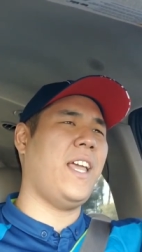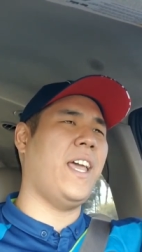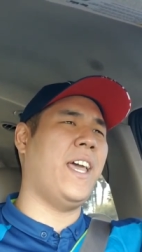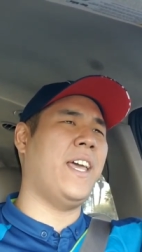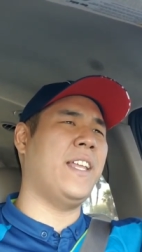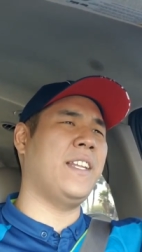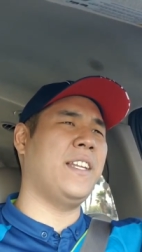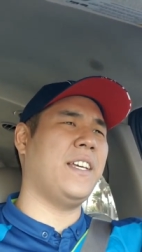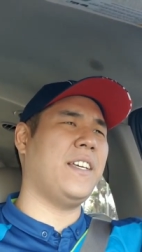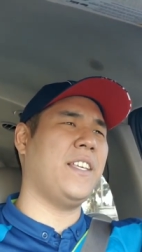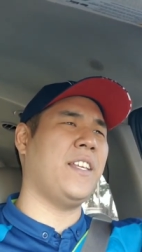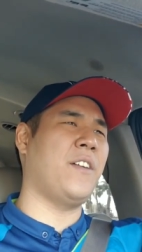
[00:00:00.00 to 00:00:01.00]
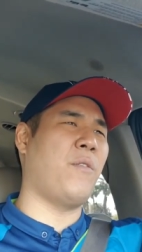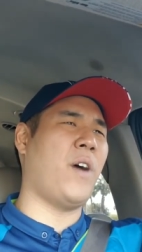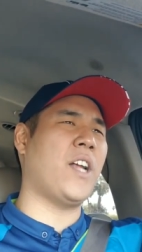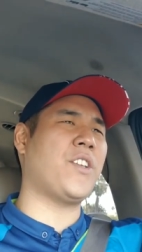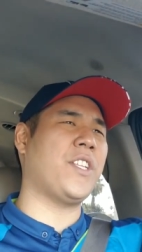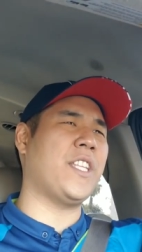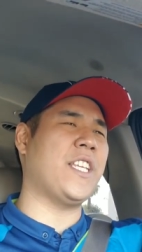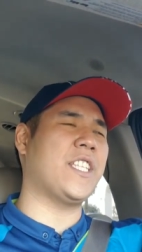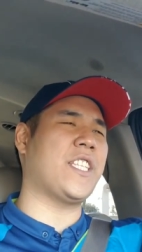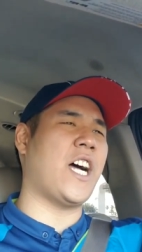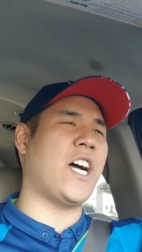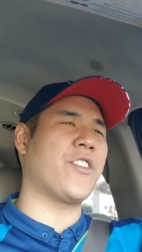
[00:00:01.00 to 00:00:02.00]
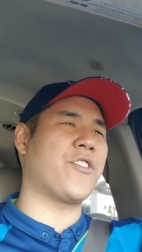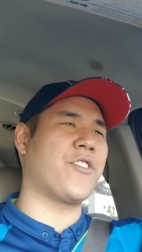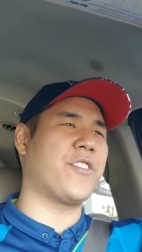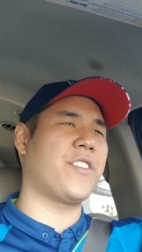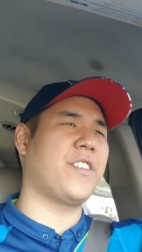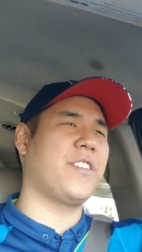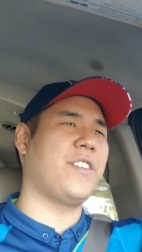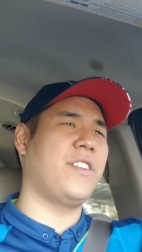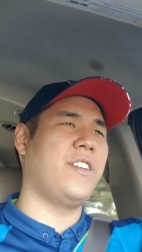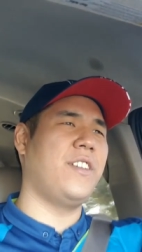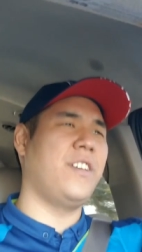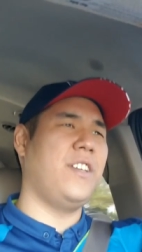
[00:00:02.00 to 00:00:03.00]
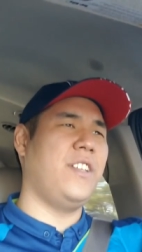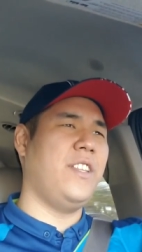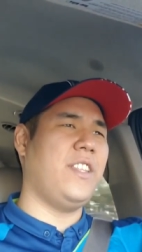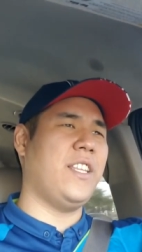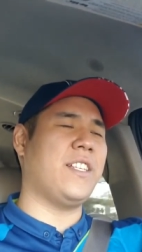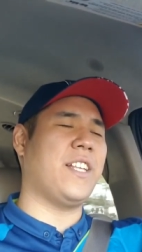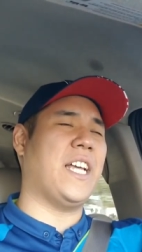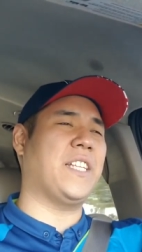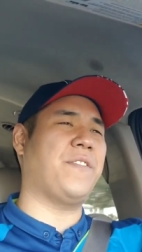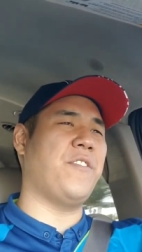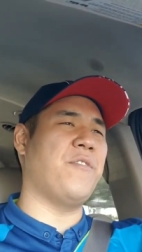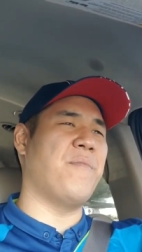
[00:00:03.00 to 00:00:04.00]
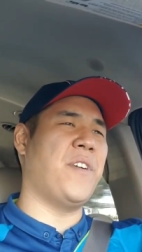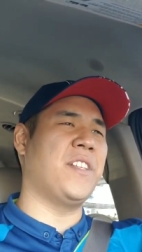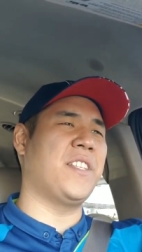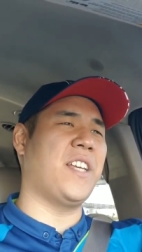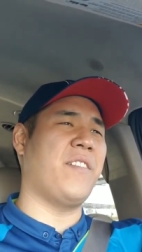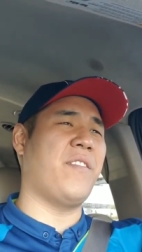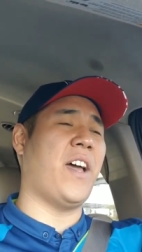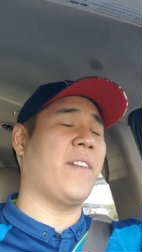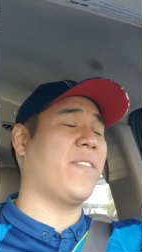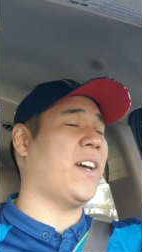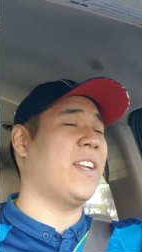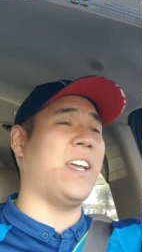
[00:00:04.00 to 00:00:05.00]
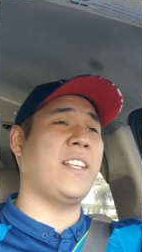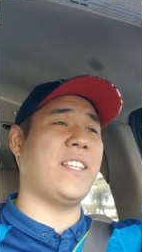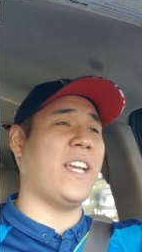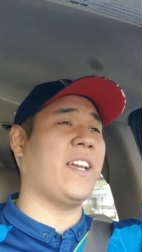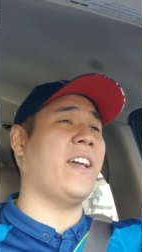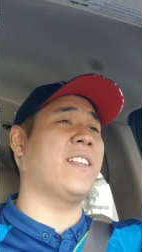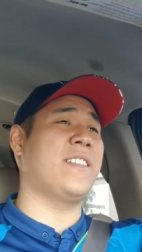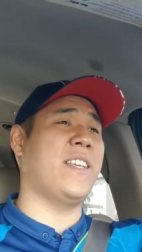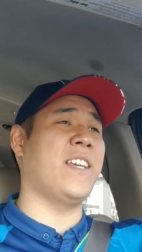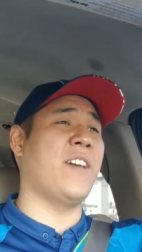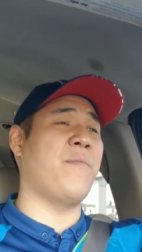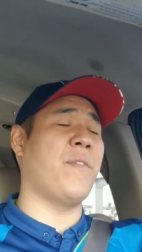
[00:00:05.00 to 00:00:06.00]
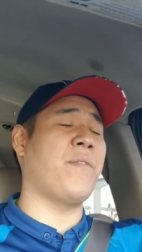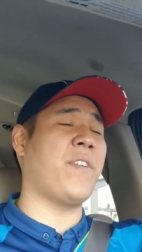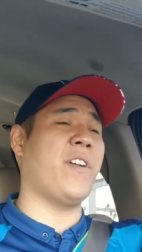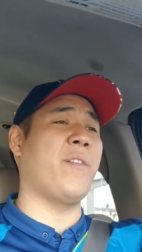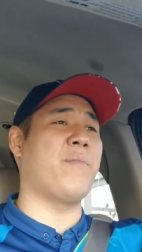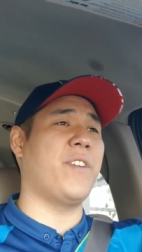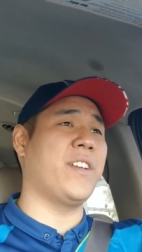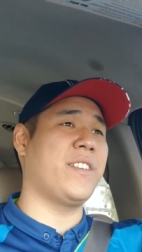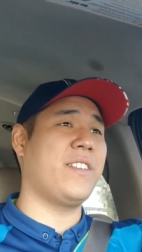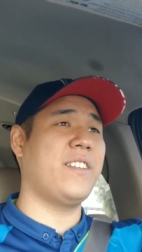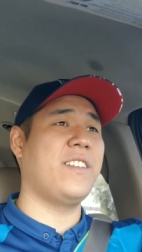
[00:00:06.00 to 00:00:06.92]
And, you know, watching these Dodgers these last few months, I've got to say, I'm very impressed.